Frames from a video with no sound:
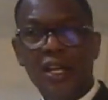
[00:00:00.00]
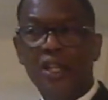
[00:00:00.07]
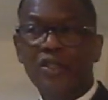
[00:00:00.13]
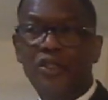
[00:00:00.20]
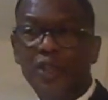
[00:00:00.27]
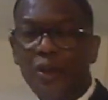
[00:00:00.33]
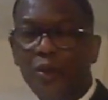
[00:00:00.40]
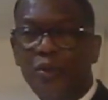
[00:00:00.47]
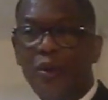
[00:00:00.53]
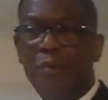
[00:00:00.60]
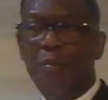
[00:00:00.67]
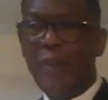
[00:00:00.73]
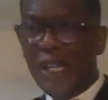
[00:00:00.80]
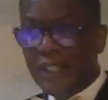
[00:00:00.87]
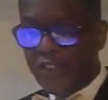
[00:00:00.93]
So
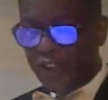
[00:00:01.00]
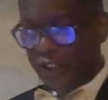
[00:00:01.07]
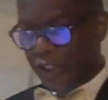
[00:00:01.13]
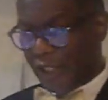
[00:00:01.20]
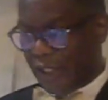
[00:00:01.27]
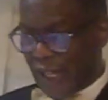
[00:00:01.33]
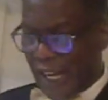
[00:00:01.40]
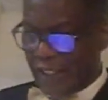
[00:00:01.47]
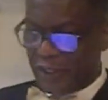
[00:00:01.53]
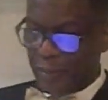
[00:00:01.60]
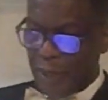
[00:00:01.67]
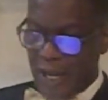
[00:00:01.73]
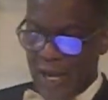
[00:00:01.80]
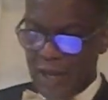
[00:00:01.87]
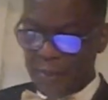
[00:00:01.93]
Messenger Elijah
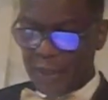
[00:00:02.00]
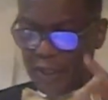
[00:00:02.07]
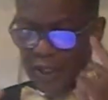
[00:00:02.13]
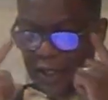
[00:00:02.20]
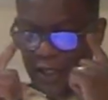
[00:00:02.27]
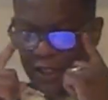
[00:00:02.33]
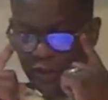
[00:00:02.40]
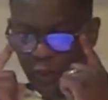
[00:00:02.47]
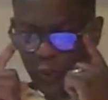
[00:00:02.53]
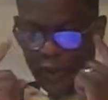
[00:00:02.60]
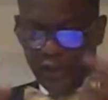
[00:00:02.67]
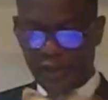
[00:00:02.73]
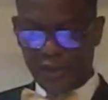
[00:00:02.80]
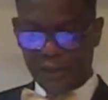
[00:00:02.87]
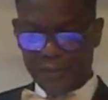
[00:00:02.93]
Muhammad, in his
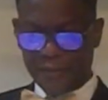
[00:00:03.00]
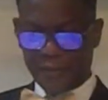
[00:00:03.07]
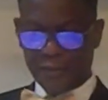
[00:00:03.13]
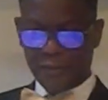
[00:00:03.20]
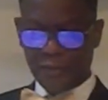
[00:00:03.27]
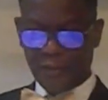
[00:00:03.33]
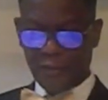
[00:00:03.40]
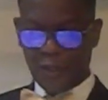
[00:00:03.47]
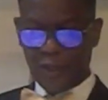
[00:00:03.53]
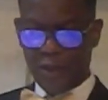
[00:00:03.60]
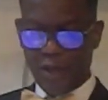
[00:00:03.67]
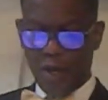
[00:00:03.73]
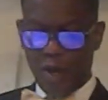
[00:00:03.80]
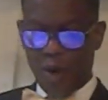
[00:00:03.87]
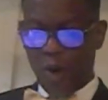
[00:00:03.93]
wisdom,
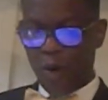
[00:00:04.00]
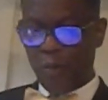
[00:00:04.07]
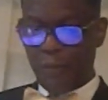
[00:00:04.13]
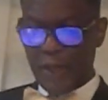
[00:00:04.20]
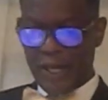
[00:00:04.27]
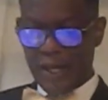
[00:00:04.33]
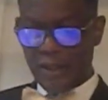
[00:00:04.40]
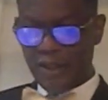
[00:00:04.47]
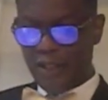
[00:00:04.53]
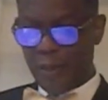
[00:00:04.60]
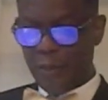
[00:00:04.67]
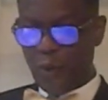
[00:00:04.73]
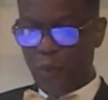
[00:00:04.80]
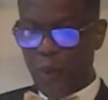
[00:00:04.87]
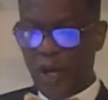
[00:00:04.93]
on page
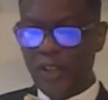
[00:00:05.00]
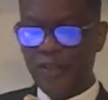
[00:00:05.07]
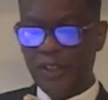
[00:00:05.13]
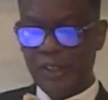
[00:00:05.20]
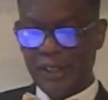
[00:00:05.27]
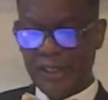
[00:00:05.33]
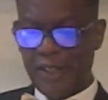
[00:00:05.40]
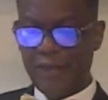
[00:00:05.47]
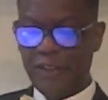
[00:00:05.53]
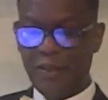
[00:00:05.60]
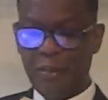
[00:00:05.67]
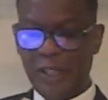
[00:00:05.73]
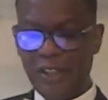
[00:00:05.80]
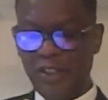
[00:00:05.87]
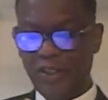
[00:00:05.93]
number 107, A
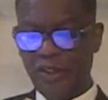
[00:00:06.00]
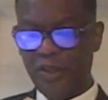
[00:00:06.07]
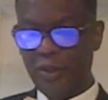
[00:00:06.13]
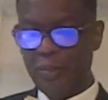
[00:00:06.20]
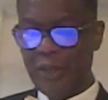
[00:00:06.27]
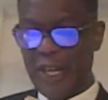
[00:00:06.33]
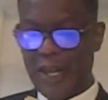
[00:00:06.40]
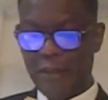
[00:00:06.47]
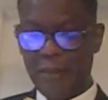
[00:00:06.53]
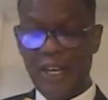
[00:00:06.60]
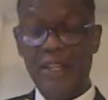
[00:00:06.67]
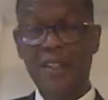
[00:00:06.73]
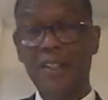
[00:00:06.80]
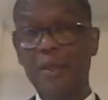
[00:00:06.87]
Message to the Black Man in